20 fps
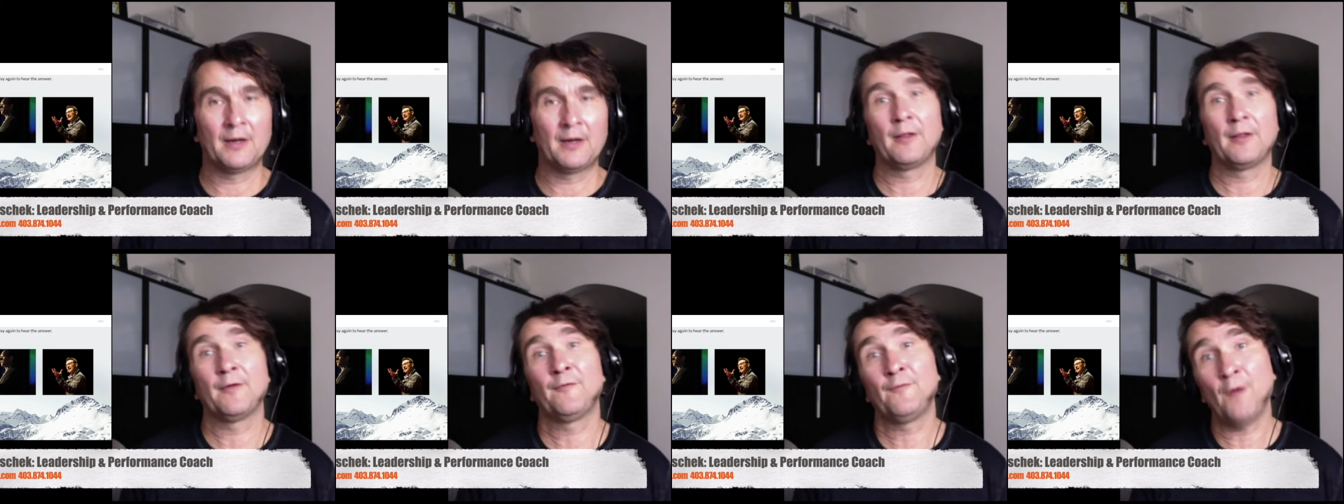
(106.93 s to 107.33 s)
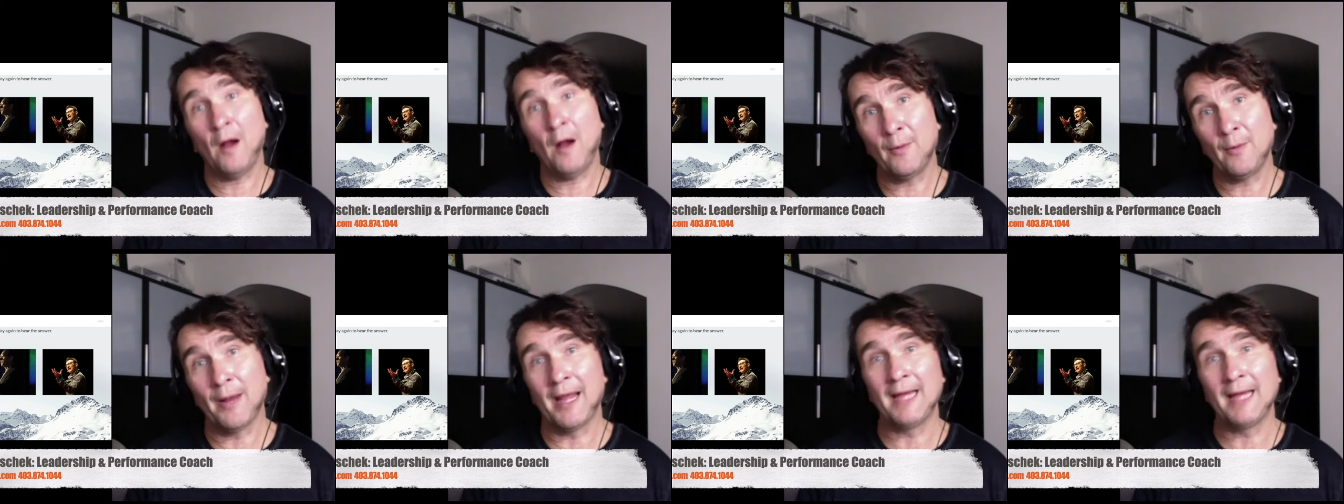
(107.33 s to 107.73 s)
And on the
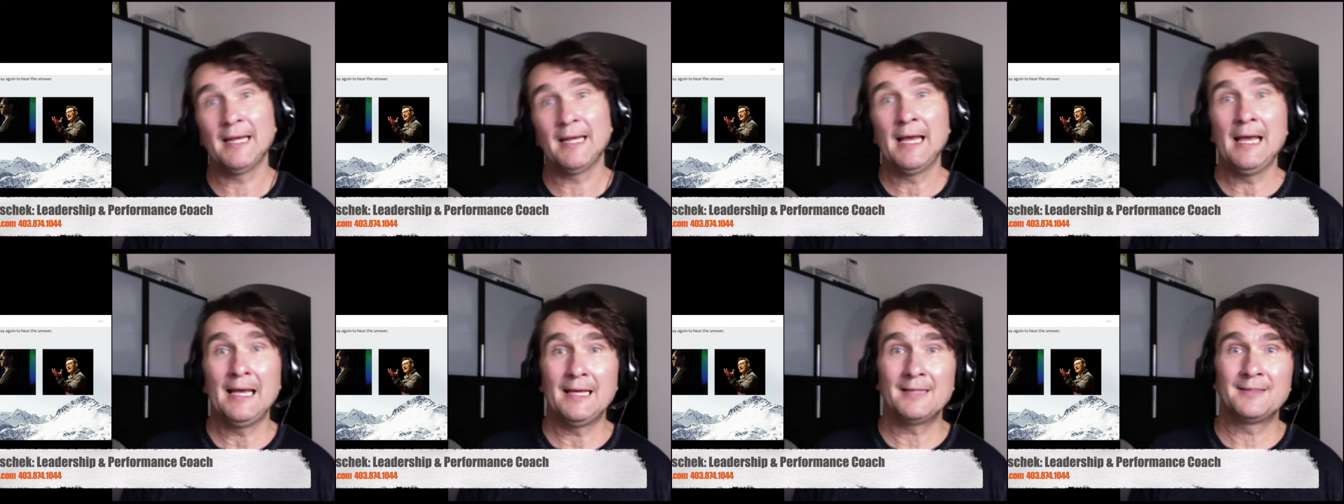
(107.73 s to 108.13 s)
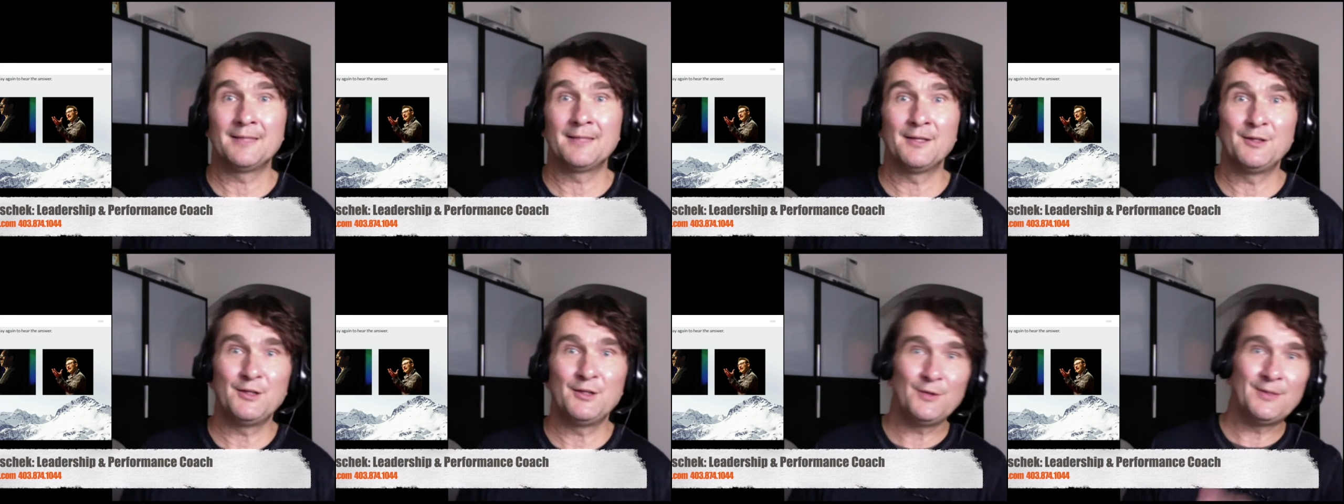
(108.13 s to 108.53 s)
far right is
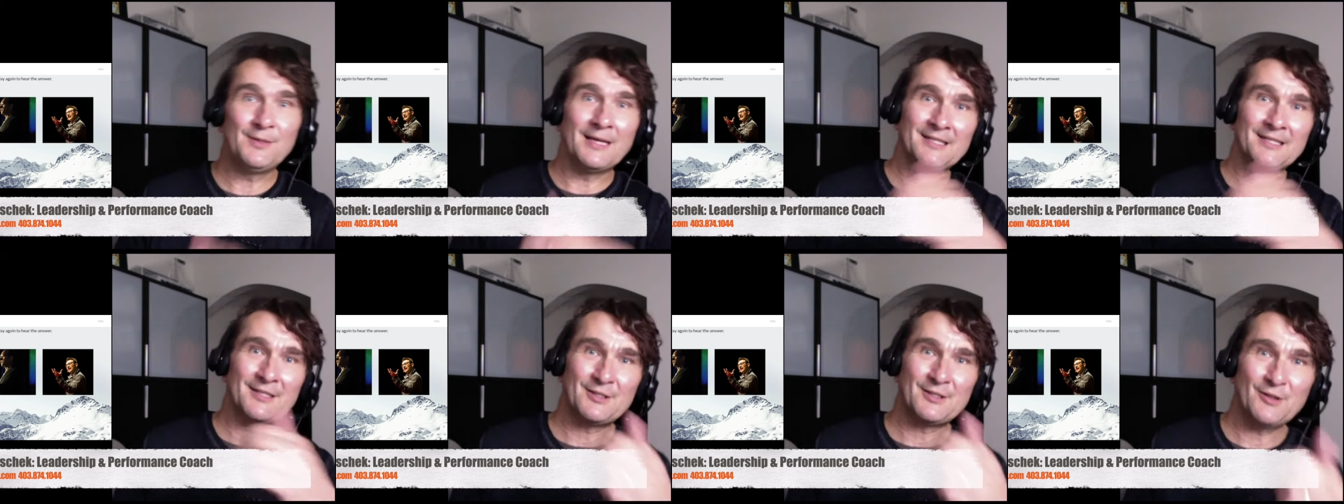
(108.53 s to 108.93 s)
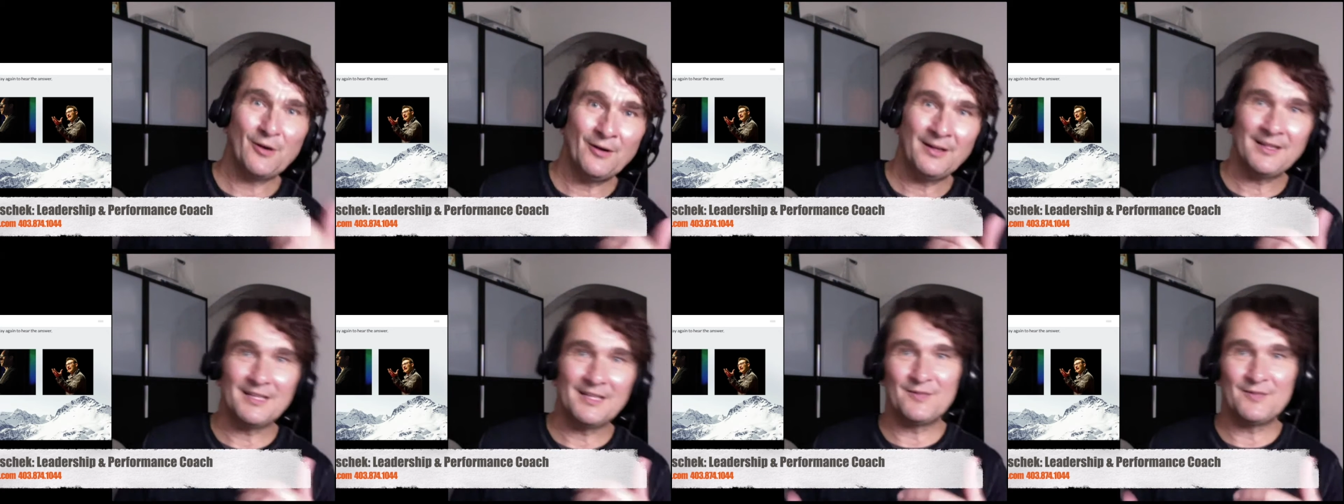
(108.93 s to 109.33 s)
the dude that
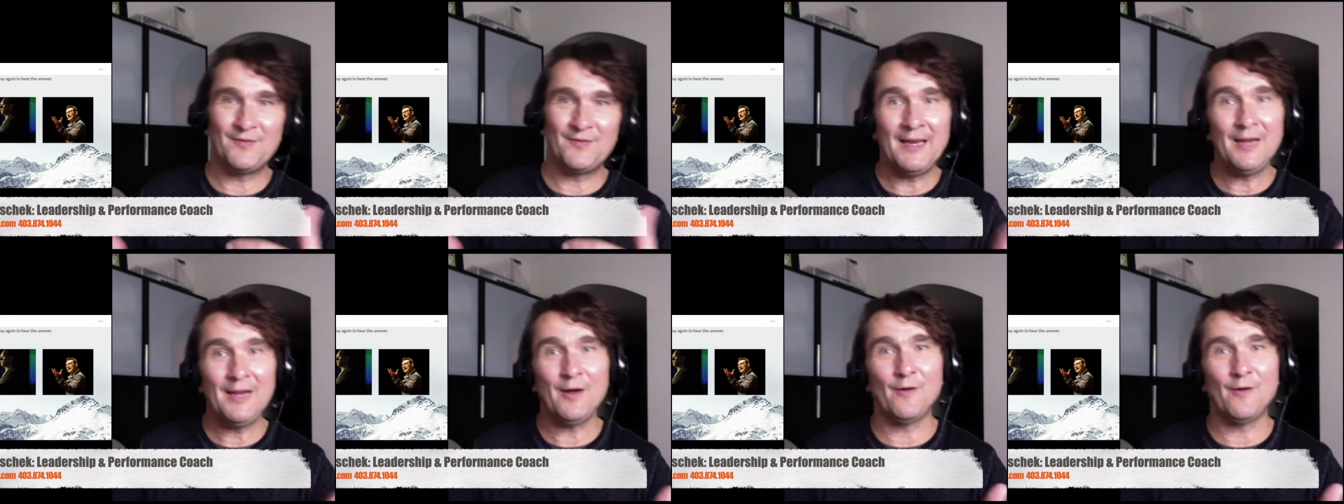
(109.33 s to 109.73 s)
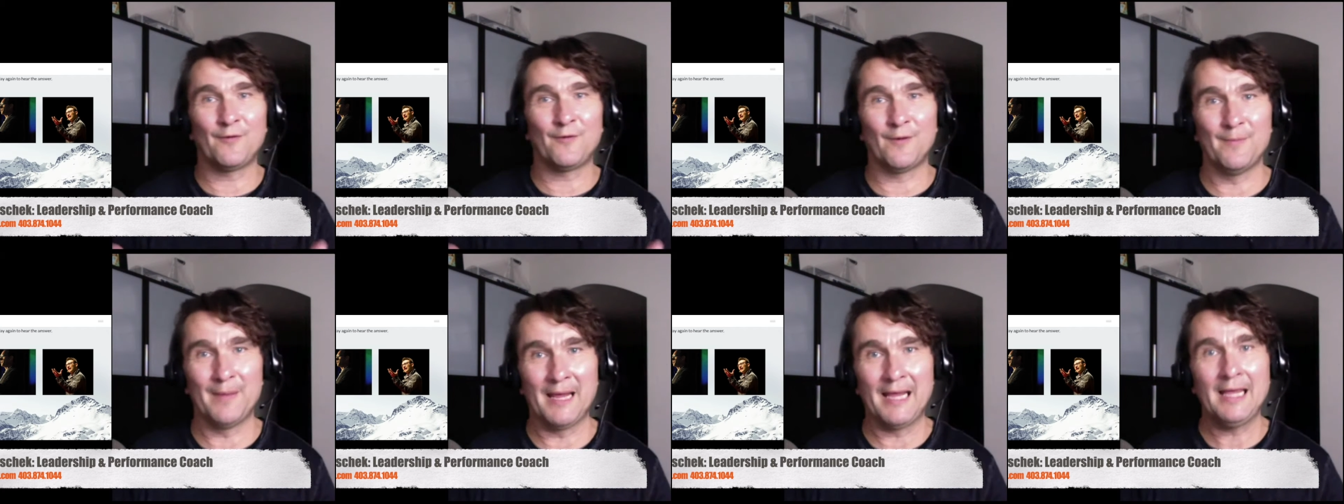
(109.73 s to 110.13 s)
started this video
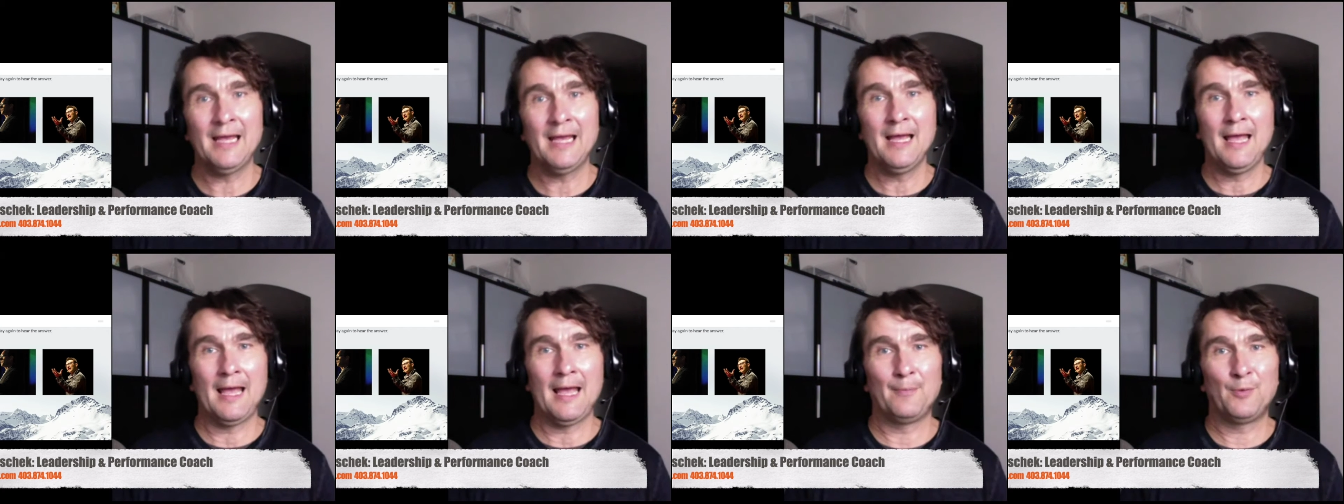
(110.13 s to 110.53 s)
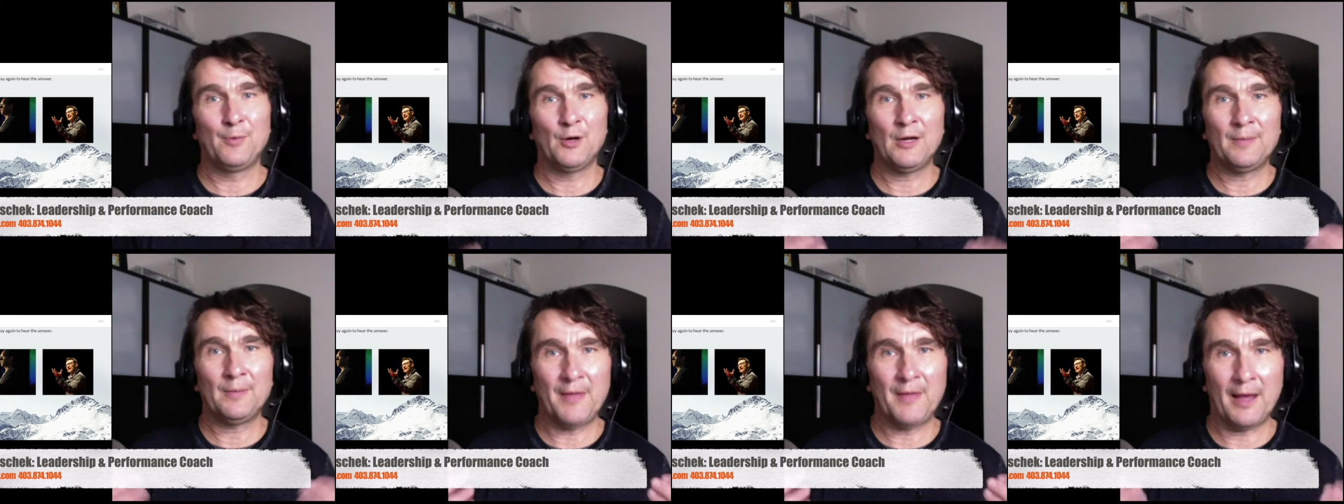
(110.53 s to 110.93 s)
for me and
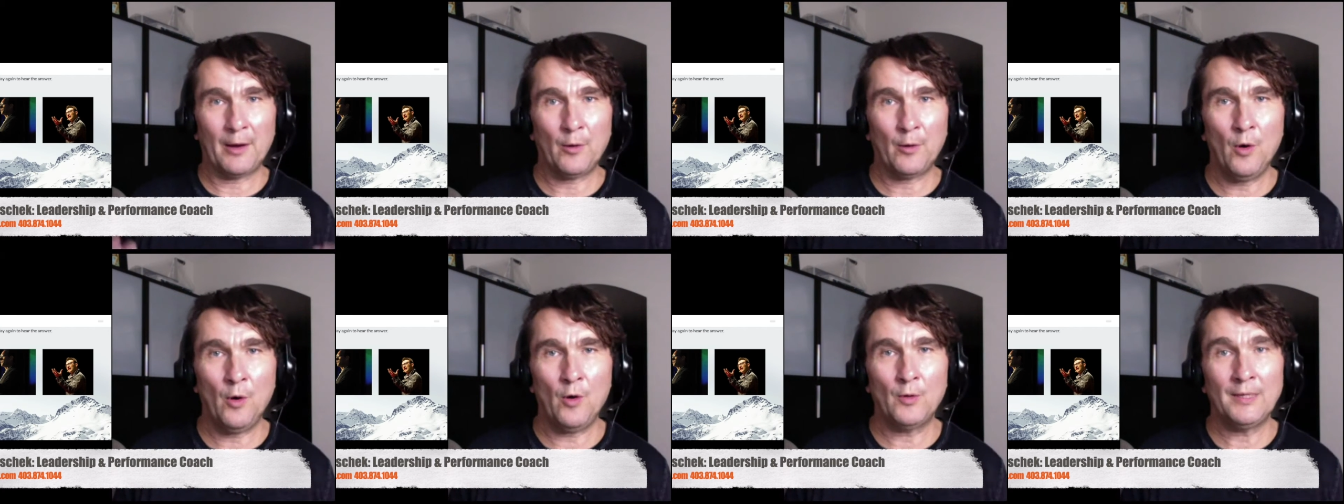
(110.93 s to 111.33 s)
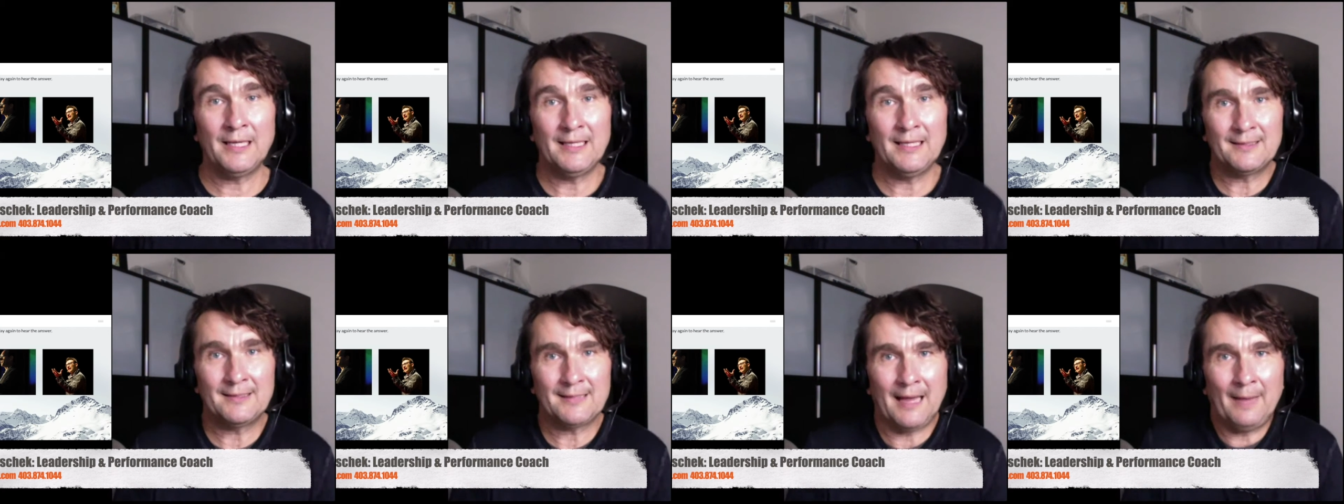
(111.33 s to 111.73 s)
put up that quote.
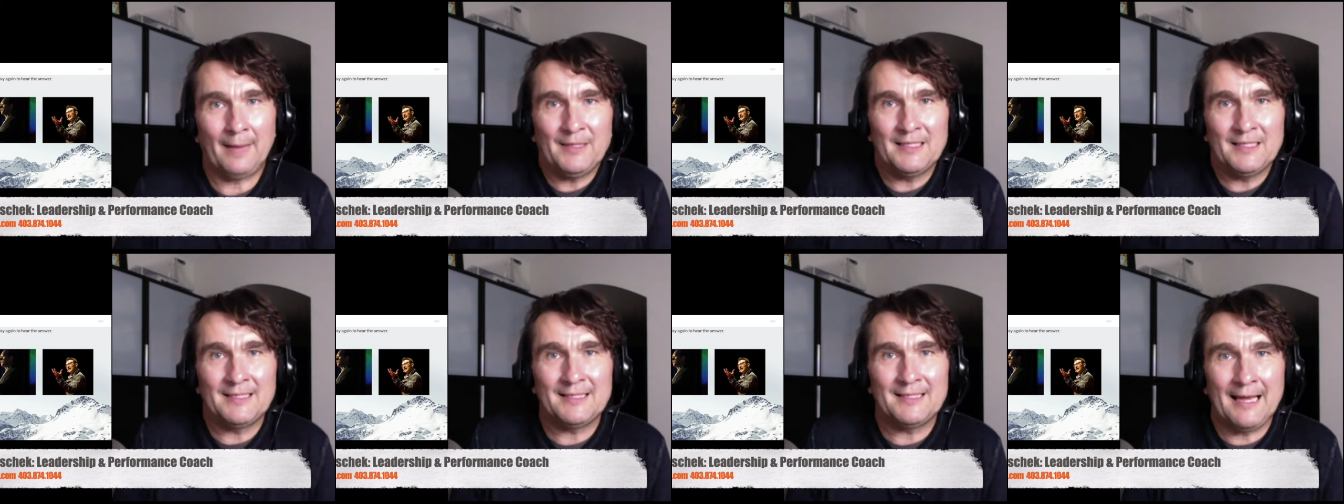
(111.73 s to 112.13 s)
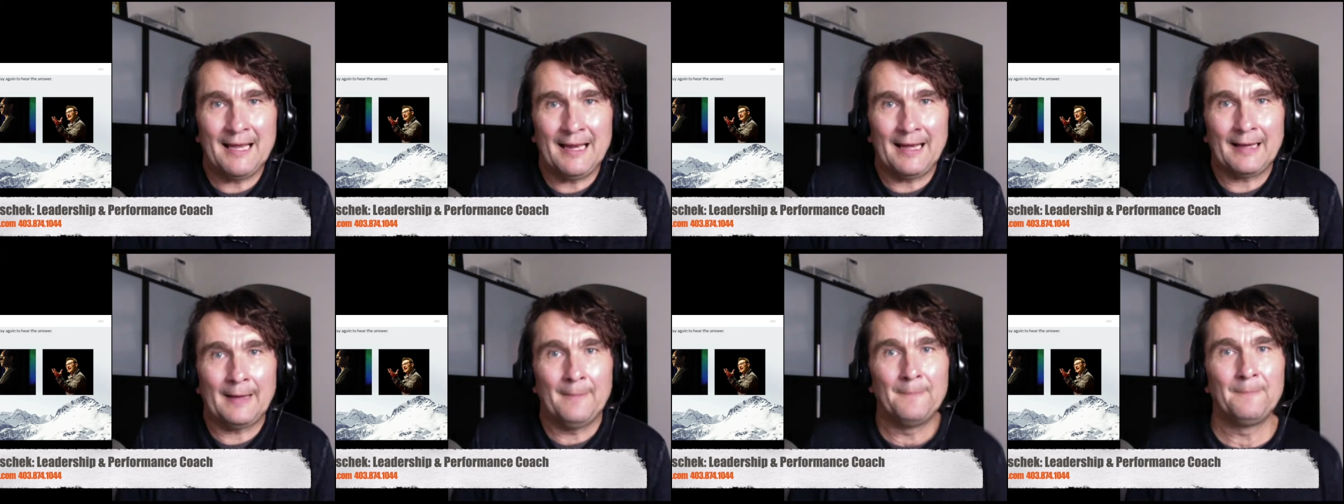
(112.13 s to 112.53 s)
He's Simon
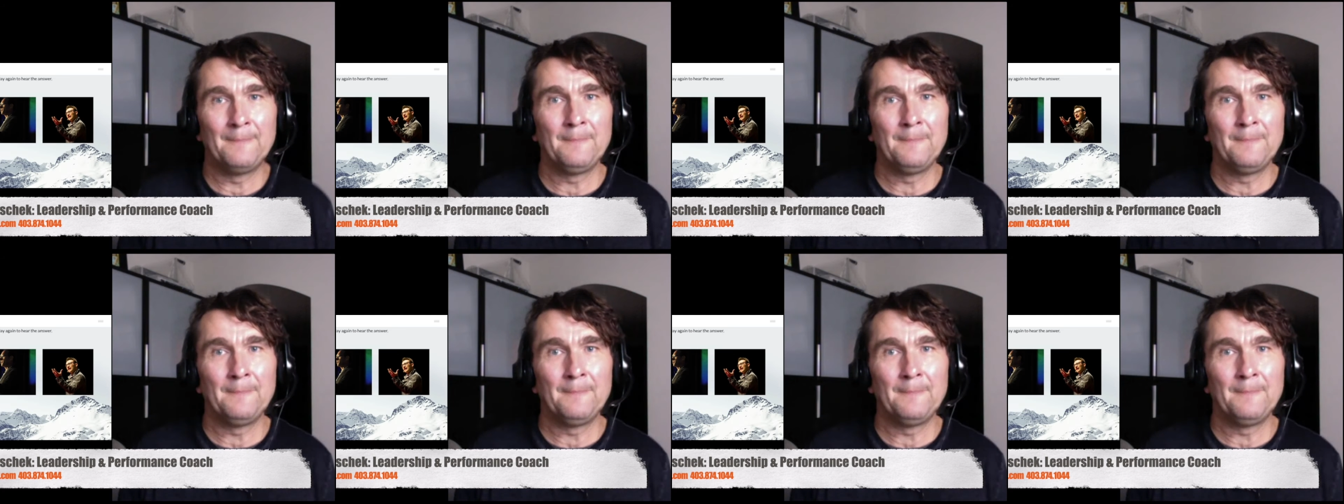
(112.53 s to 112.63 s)
Sinek.